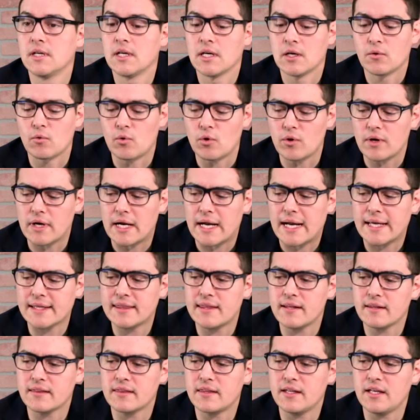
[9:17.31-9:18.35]
Well, I
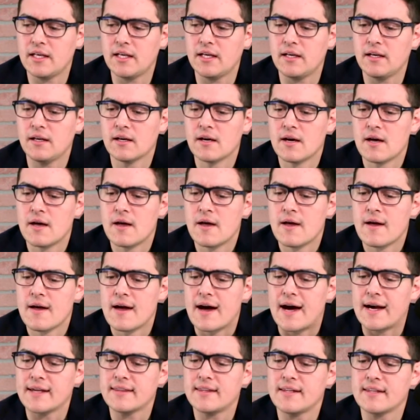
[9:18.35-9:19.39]
think
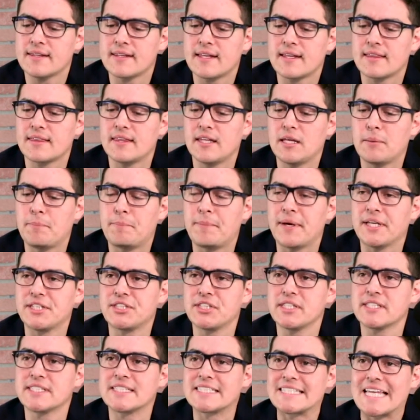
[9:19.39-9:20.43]
that the
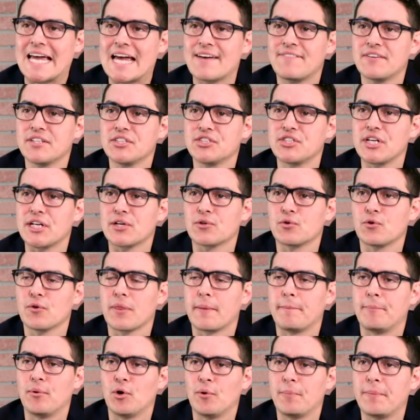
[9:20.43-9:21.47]
pitching staff in general, the
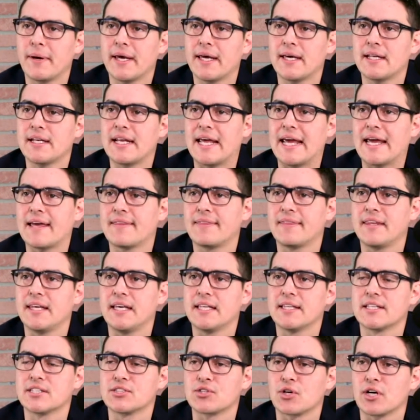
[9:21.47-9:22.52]
bullpen and
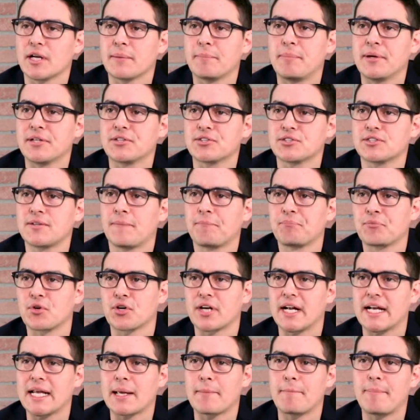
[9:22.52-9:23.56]
the starting pitchers, they're
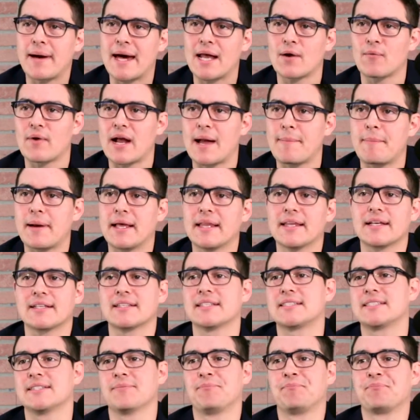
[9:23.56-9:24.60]
getting a bad rap. Look,
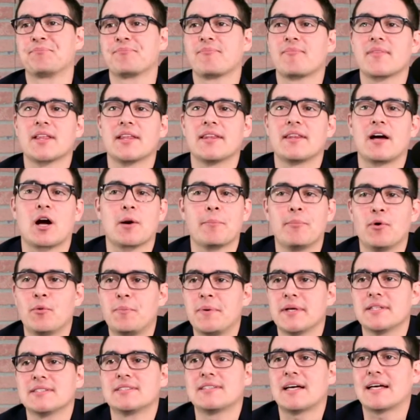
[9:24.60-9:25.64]
listen, our
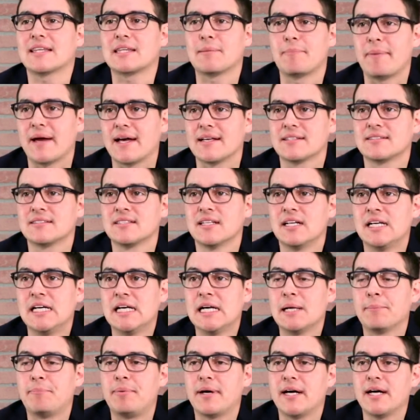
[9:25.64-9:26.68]
bullpen's not the best.
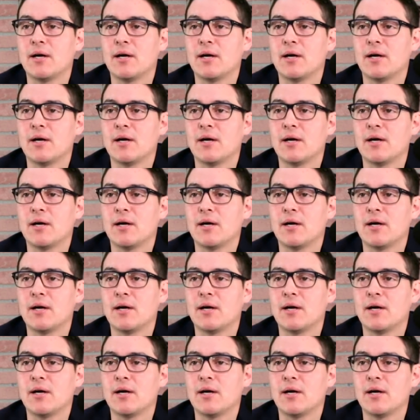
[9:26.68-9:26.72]
But